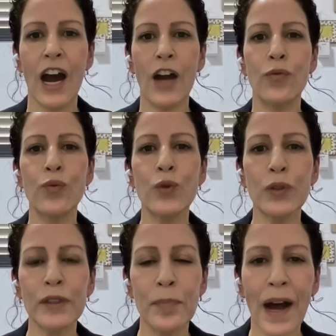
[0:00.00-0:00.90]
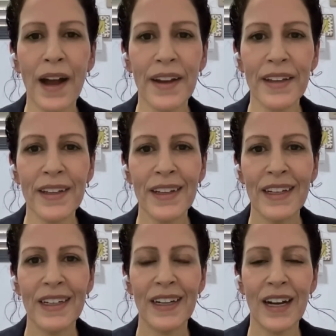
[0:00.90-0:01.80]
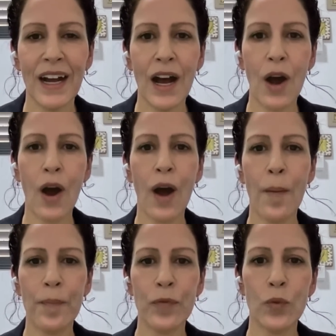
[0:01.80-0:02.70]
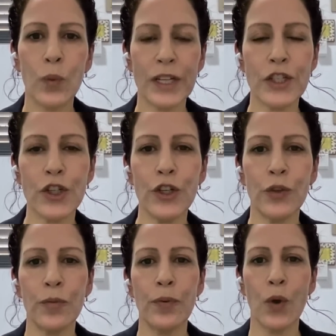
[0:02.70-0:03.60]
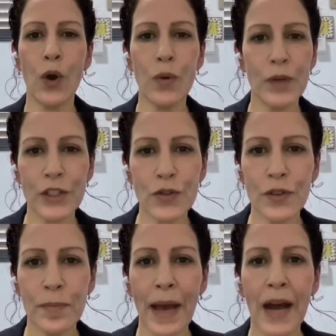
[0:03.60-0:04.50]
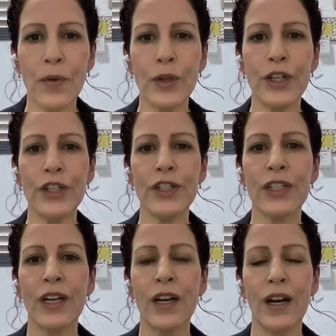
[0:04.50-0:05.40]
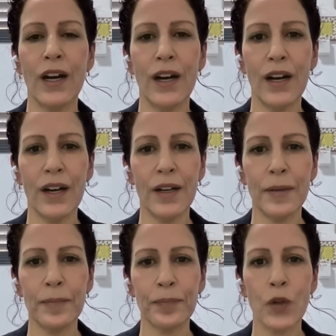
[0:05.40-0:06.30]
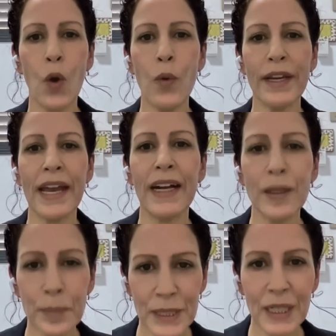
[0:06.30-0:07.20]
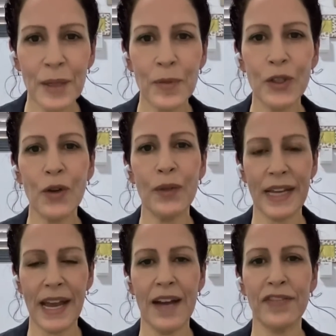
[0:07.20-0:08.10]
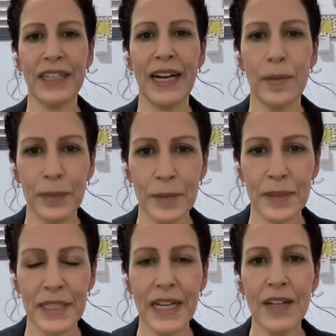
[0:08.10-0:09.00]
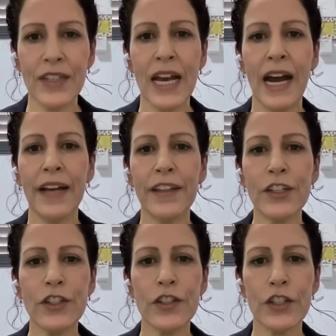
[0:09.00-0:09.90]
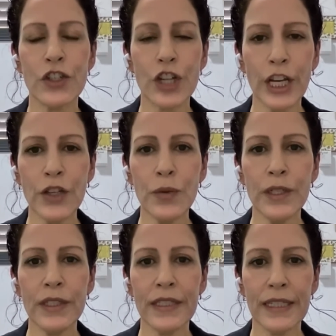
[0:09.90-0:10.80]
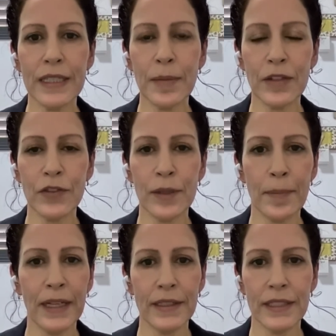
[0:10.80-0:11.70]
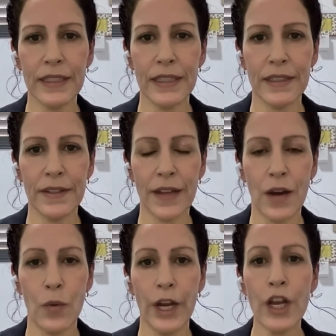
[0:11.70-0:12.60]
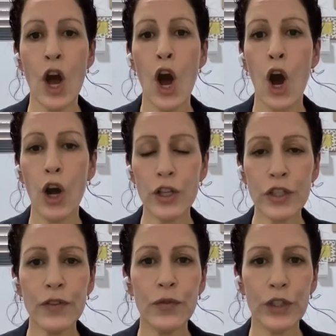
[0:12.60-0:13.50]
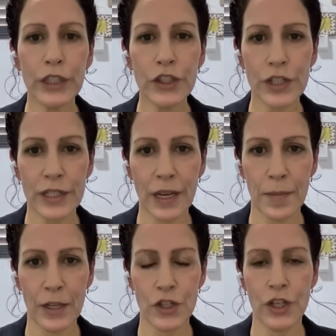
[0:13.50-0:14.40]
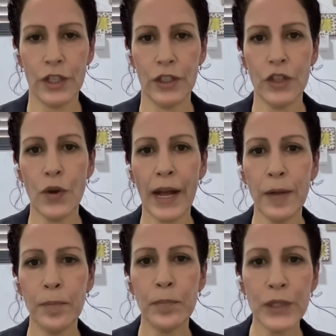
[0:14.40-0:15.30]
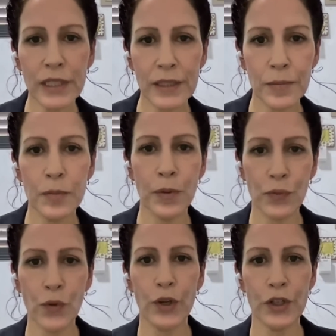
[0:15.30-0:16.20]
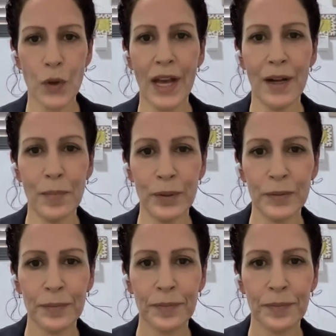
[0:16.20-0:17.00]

are ruled by Western or pro-Western powers. No one helps them, they have to help themselves. I think there's a genuine sentiment for the Palestinians in that way. Also, the religious dimension. You help Muslims before you help